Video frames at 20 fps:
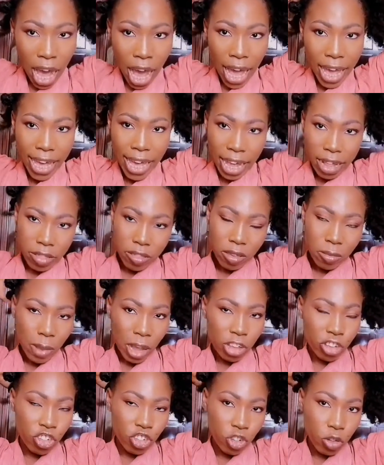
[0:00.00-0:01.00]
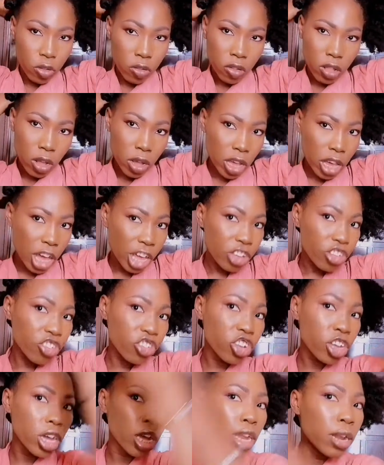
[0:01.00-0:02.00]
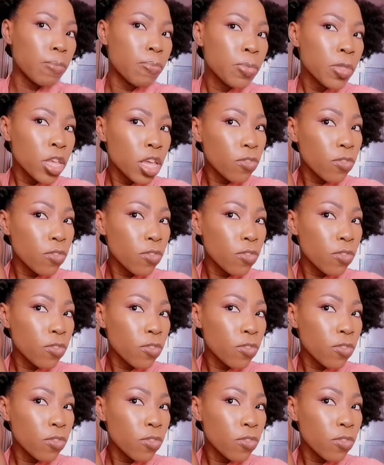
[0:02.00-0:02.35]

I get to my shoot location.